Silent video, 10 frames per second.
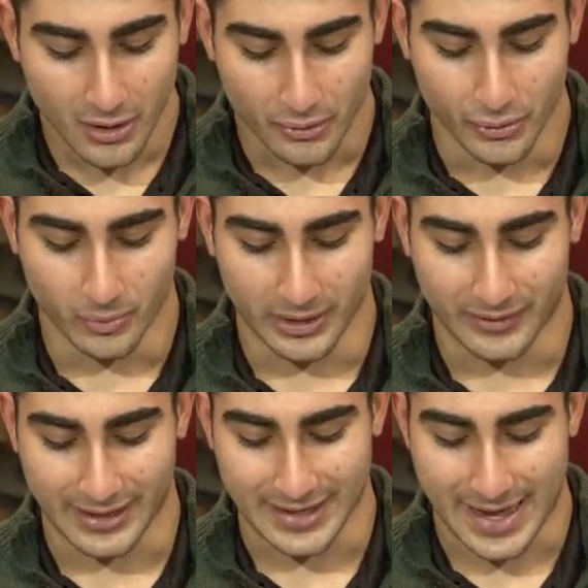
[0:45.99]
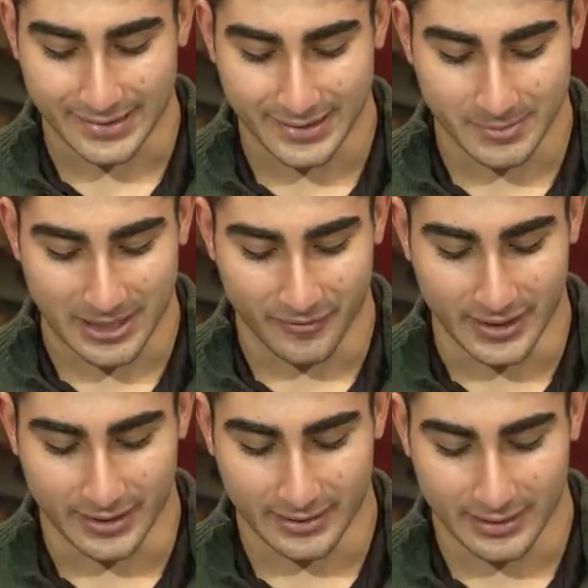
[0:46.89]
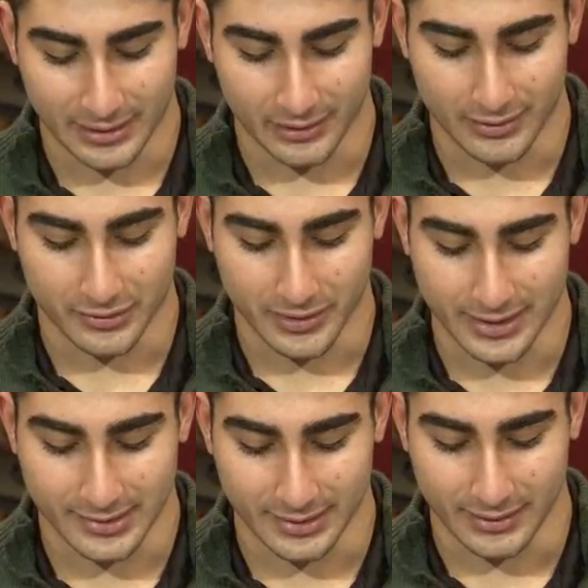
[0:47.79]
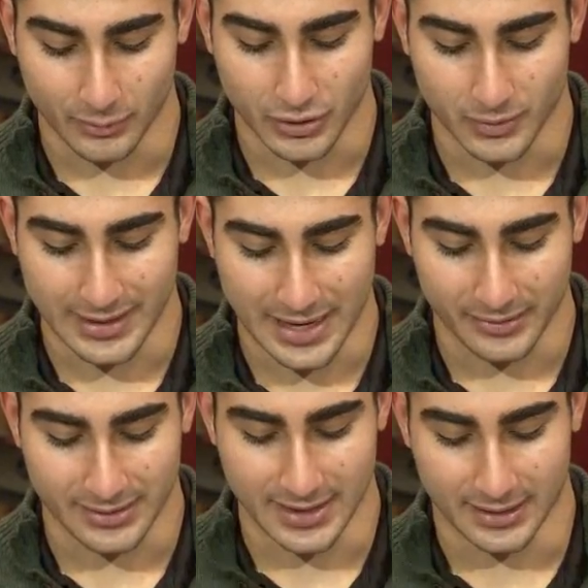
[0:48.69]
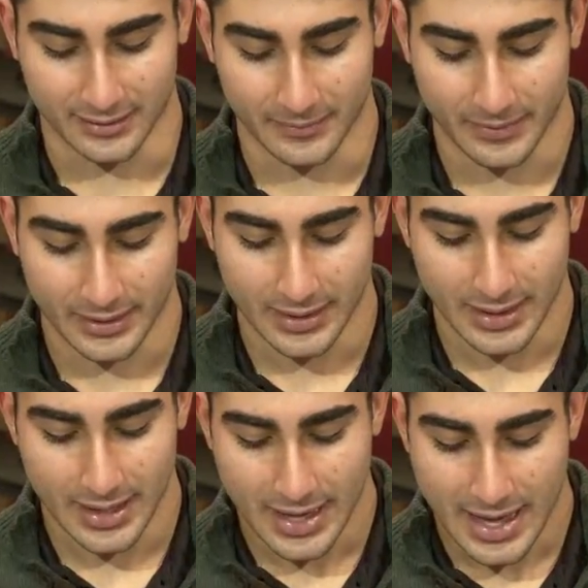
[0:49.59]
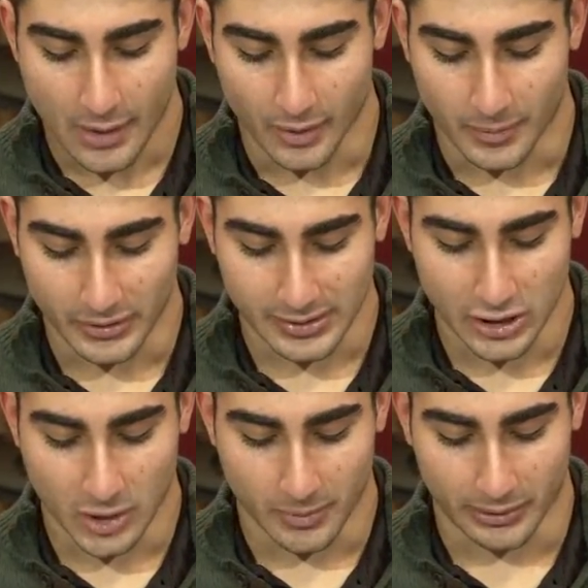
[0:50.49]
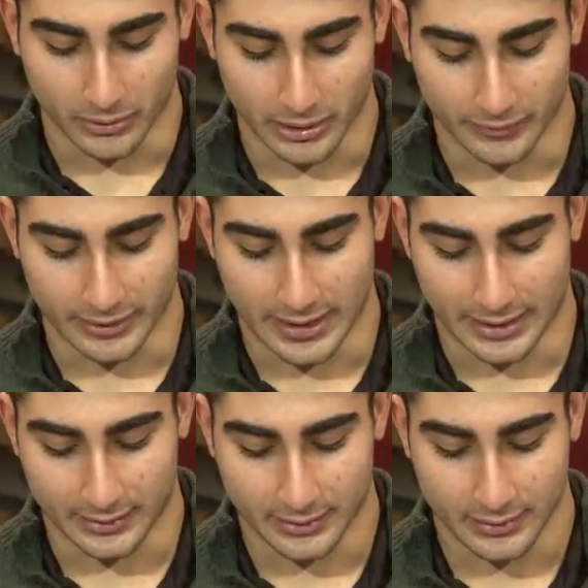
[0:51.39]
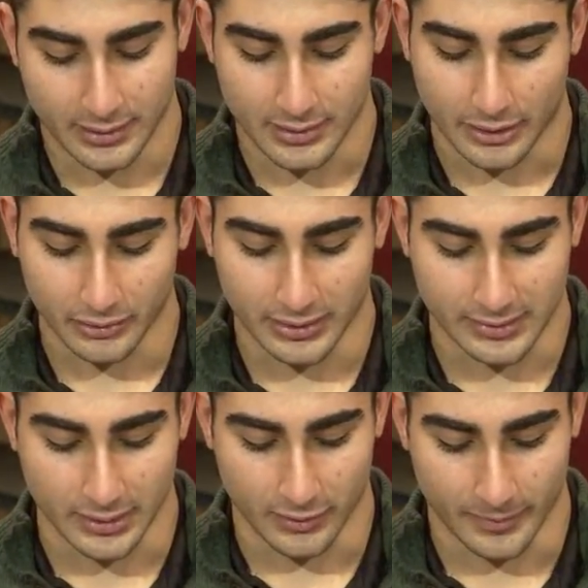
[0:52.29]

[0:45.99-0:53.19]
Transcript: through whom we have gained access by faith into this grace in which we now stand. And we boast in the hope of the glory of God. Not only so,